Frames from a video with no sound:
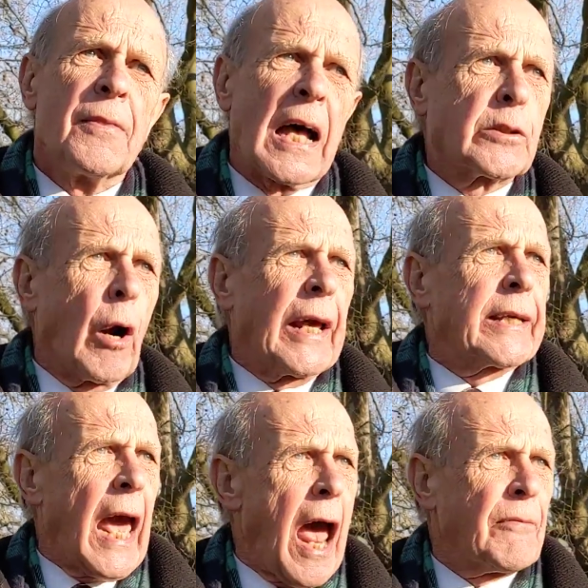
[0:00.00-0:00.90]
That's what
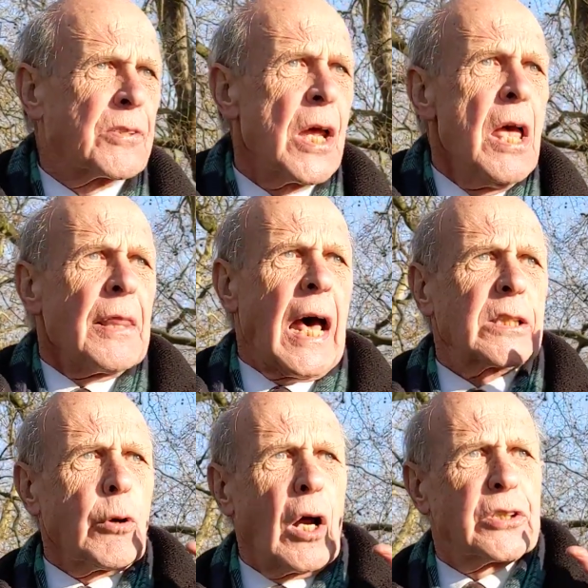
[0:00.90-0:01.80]
he gives.
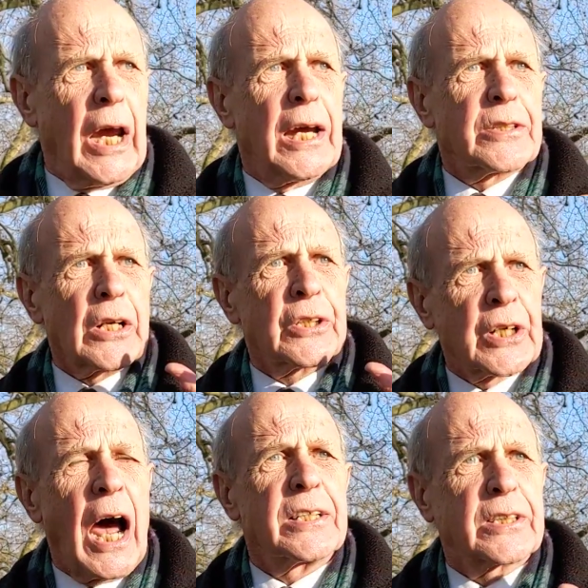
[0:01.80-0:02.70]
That's what Jesus
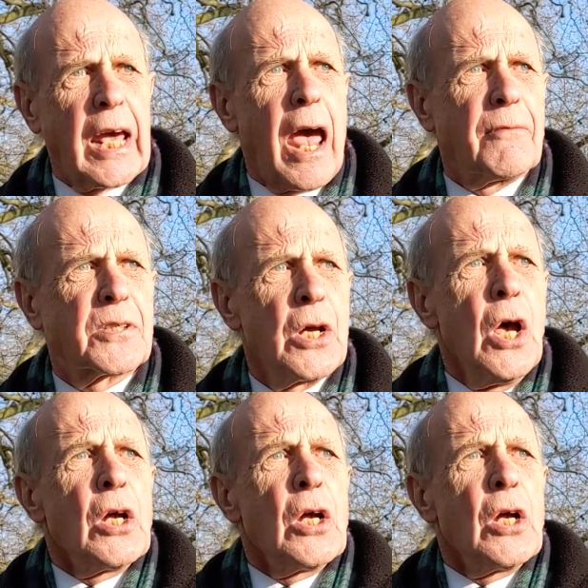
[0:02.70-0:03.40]
Christ gives